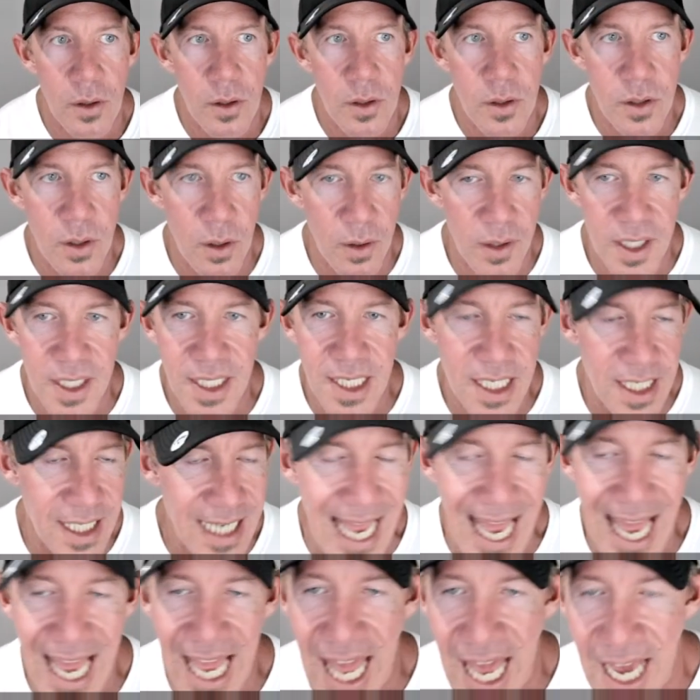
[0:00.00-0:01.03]
So this is
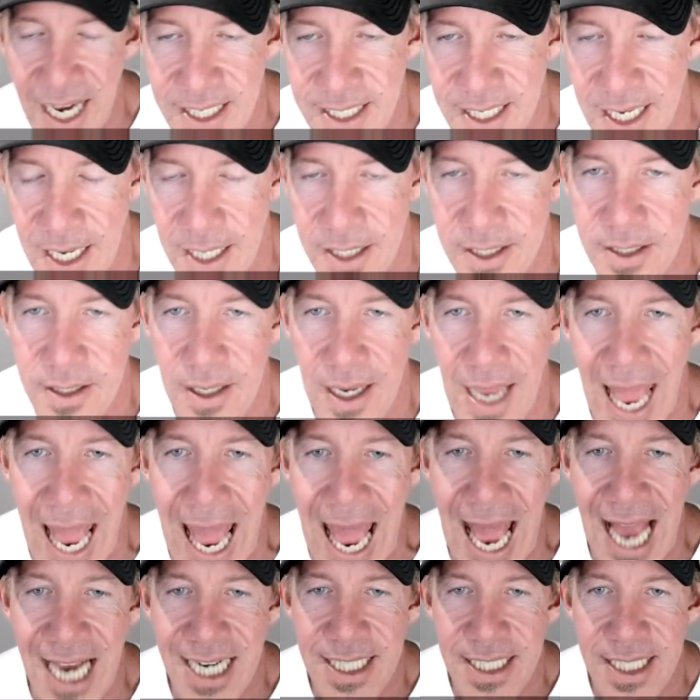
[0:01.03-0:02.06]
AXS,
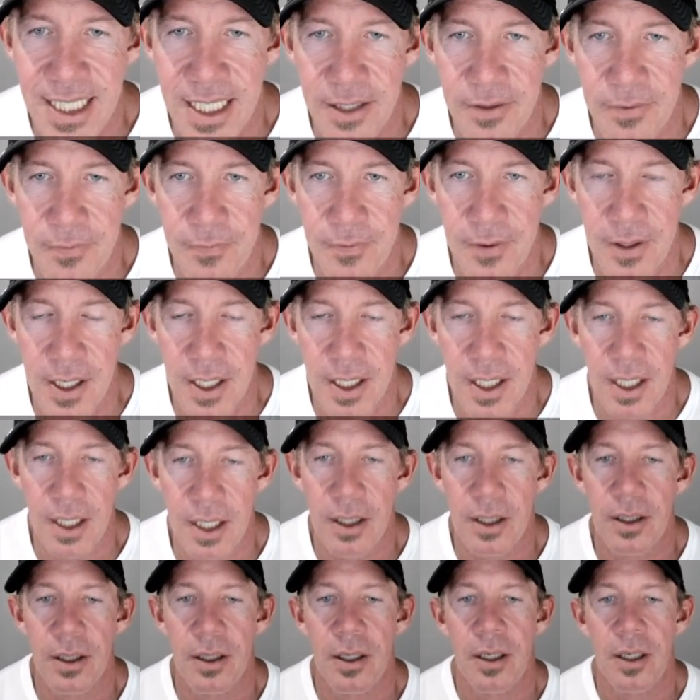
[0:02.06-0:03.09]
Axie
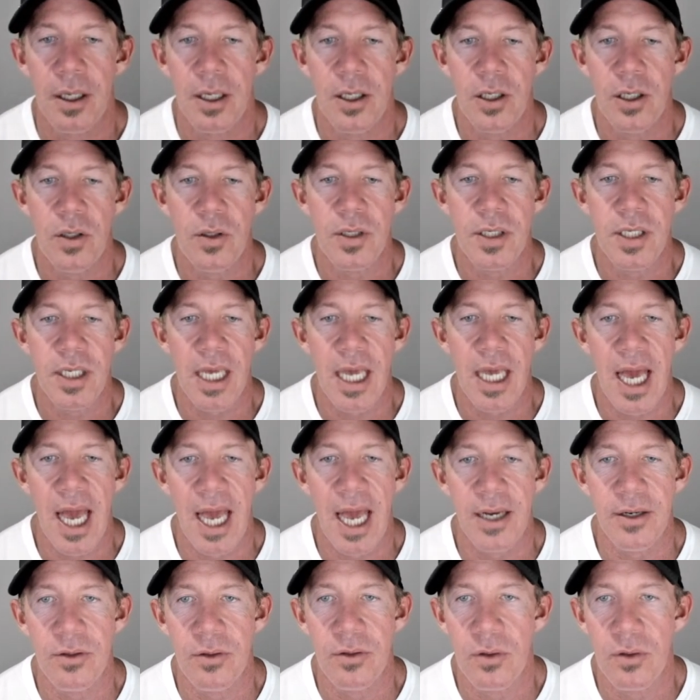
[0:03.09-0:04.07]
Infinity. And you see it had